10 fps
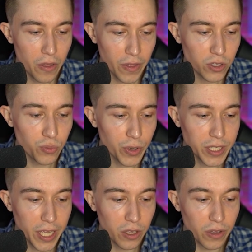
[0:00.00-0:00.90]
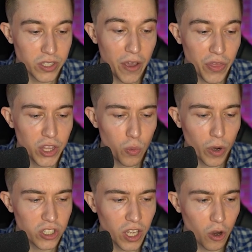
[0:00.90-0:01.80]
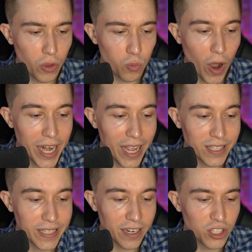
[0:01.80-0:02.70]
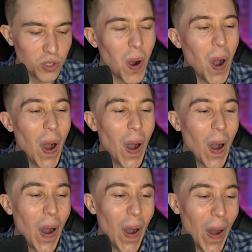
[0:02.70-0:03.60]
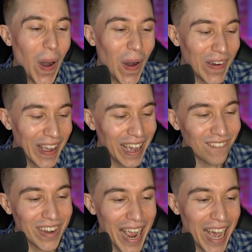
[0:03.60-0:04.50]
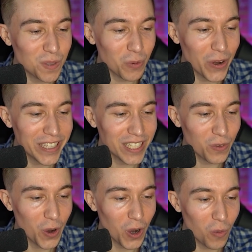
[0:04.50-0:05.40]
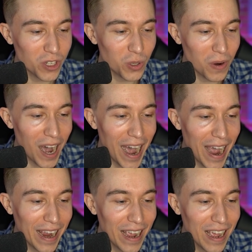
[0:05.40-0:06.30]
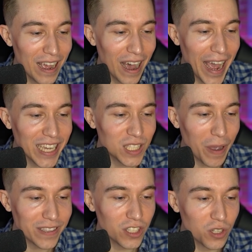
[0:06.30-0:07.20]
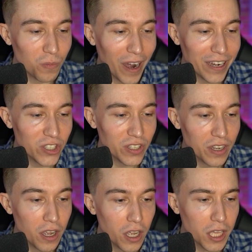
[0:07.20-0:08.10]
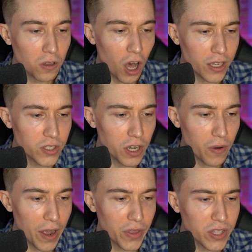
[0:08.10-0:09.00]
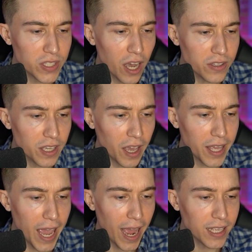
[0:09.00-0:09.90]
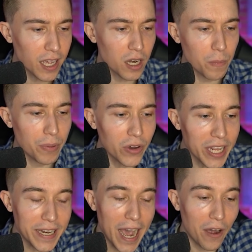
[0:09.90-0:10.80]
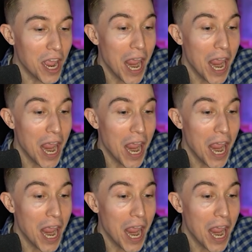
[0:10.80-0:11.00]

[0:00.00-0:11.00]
That's ridiculous. I think the Witch is going to go in the right-hand side, too. Oh, my aspirations for her were too high. I expected too much. He logs, though. I think the Skeleton King can get an ability down.